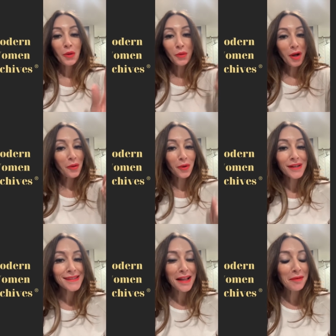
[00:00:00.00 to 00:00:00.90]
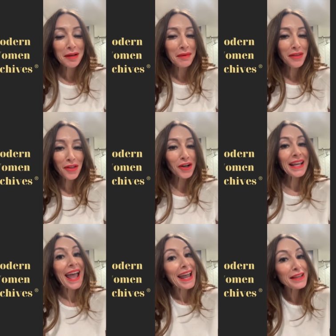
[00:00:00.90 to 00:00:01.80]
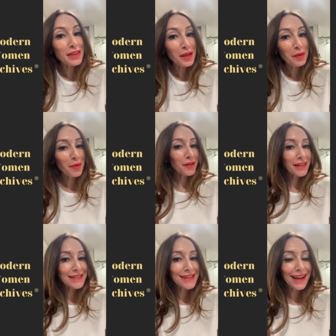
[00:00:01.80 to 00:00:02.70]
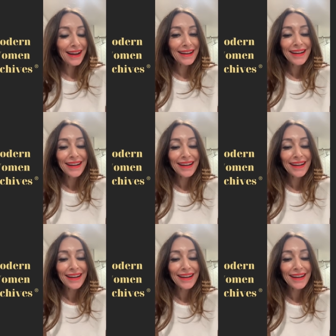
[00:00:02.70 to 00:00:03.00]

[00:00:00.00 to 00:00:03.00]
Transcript: Well, we're celebrating my thirty-eighth birthday tonight,